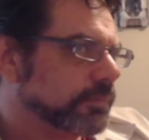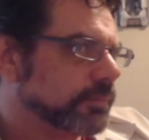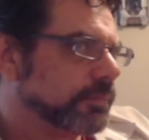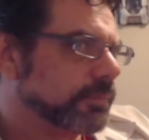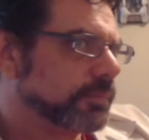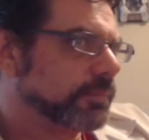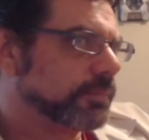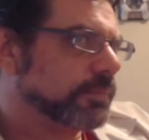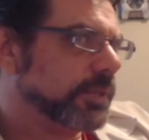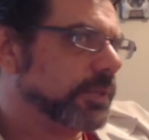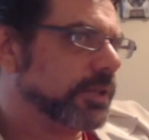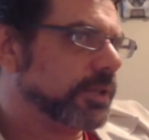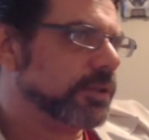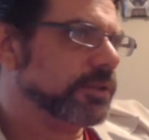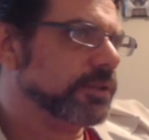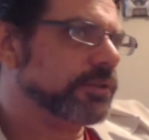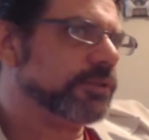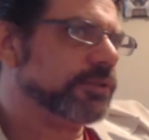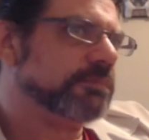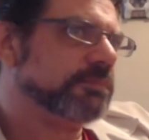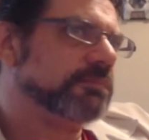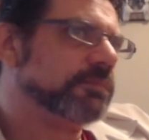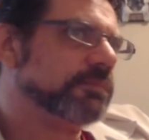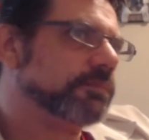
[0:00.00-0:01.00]

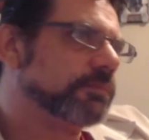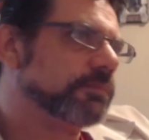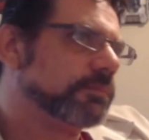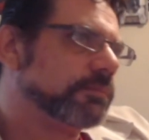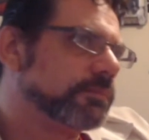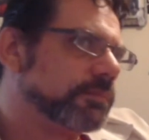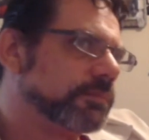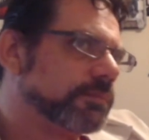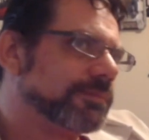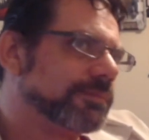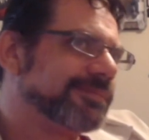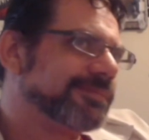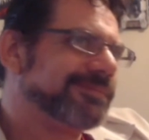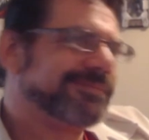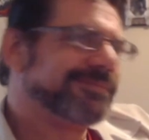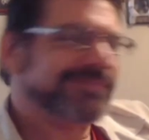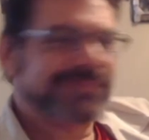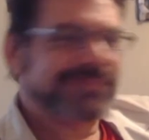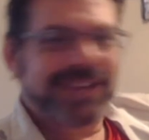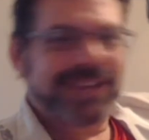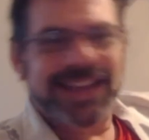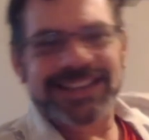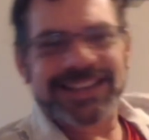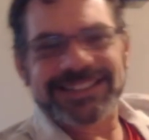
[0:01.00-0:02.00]
Because
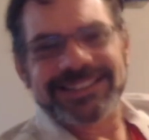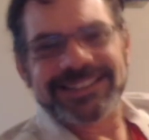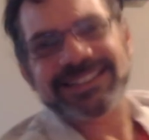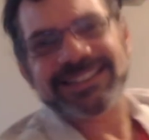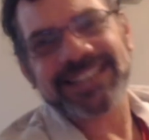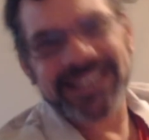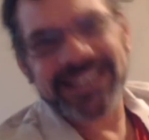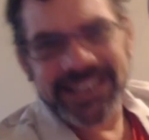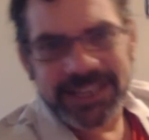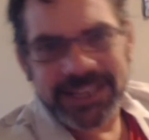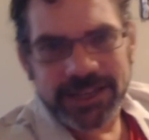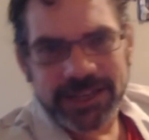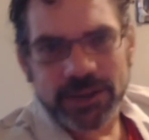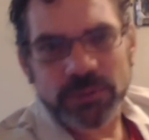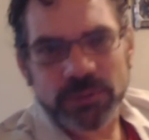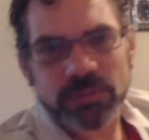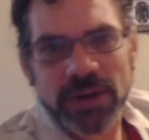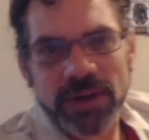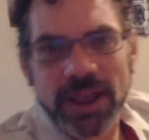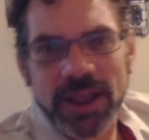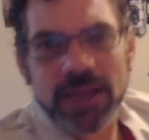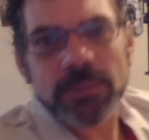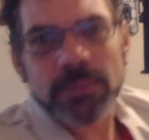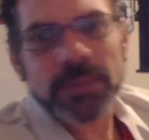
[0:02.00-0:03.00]
I see
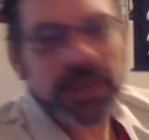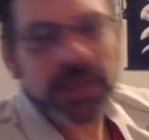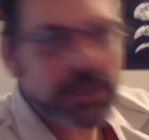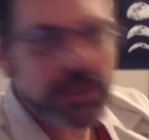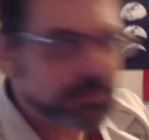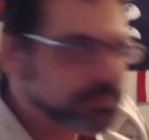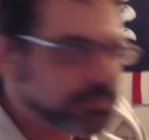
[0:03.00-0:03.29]
around me